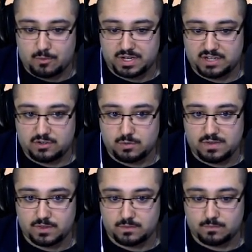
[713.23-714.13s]
we can do
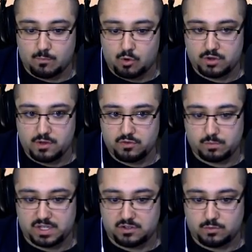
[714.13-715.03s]
even more of
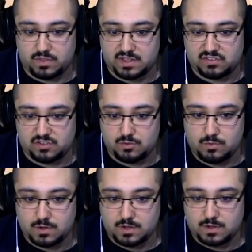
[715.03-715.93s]
those? We can do this too?